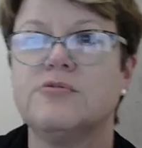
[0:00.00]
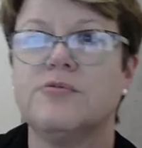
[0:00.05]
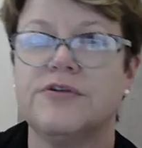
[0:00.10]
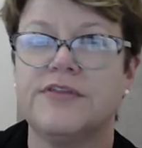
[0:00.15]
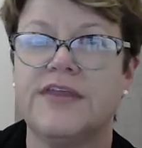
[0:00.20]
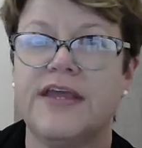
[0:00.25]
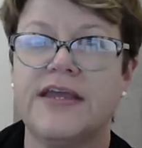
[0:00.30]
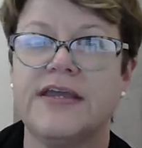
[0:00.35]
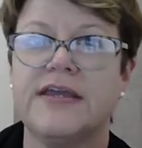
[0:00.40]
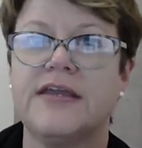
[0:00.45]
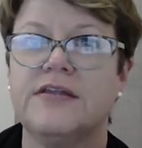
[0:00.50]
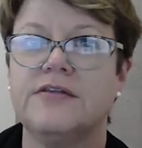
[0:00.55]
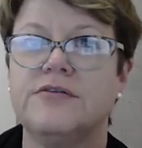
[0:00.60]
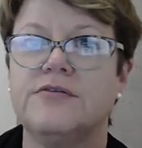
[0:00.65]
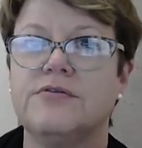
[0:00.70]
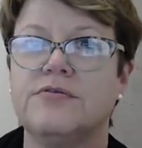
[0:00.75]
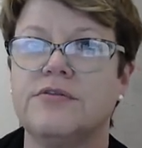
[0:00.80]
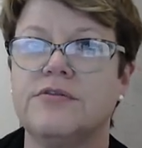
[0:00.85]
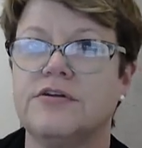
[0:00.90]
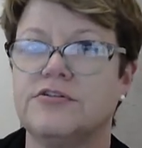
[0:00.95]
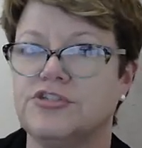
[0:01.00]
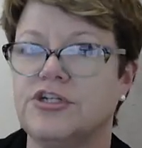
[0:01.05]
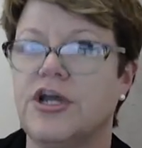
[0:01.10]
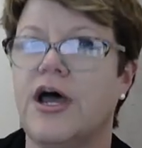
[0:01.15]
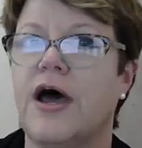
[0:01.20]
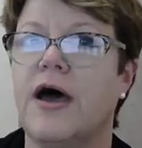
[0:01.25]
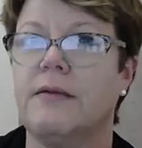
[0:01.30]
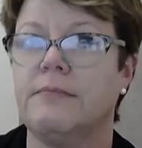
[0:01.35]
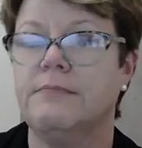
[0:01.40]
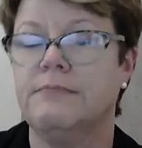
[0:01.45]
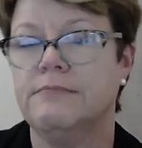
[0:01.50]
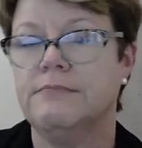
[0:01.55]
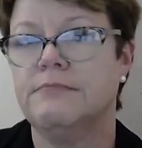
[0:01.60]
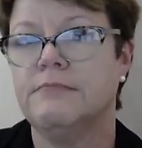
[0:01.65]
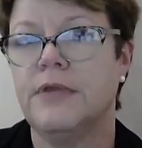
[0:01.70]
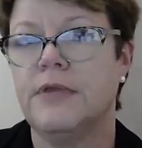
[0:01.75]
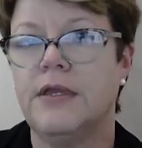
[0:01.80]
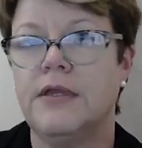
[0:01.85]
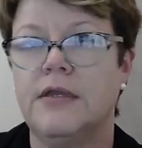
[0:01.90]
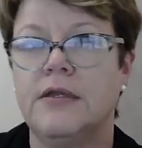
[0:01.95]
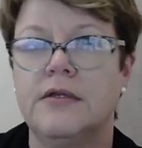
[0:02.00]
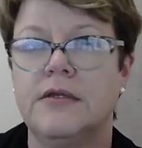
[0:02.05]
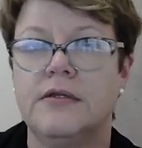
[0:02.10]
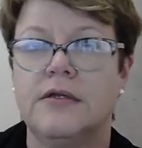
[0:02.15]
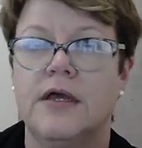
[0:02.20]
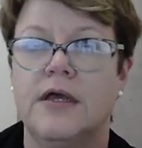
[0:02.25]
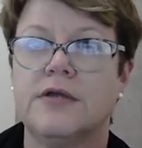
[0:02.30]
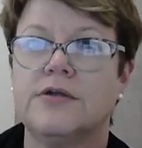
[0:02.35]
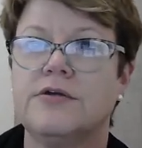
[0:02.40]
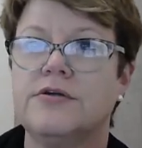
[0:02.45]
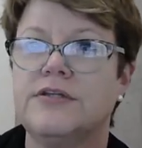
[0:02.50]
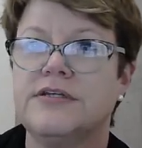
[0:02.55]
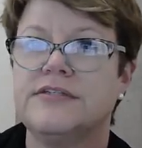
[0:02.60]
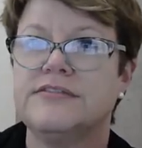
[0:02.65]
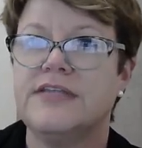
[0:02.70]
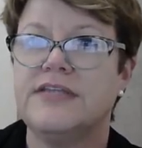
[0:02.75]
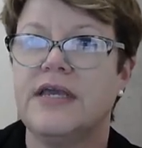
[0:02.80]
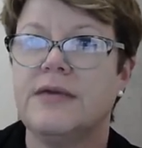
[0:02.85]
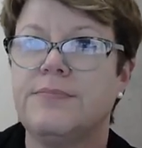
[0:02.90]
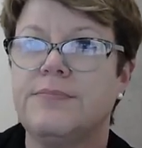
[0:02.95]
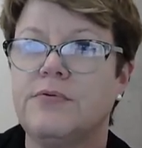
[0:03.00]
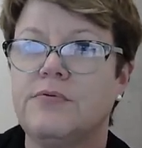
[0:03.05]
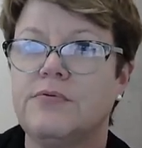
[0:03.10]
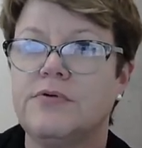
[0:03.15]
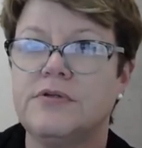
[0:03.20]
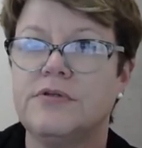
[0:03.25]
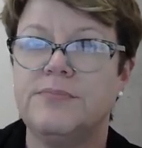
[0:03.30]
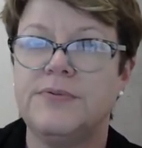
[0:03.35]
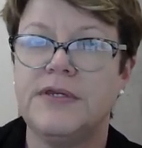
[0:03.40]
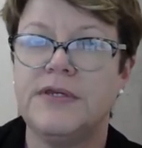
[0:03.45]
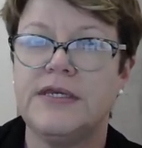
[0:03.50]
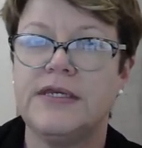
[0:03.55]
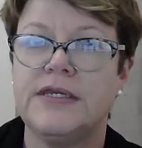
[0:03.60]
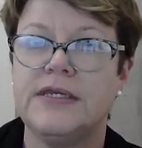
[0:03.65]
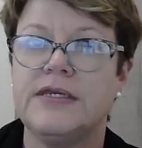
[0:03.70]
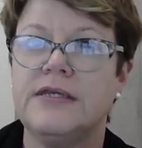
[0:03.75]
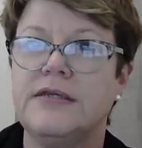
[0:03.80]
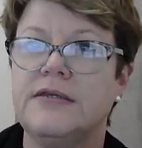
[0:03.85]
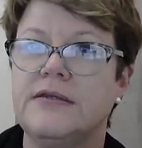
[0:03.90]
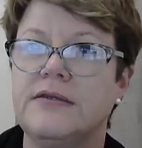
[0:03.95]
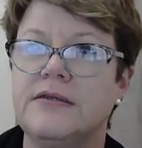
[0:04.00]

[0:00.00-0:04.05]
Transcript: where they can do their job. A good example would be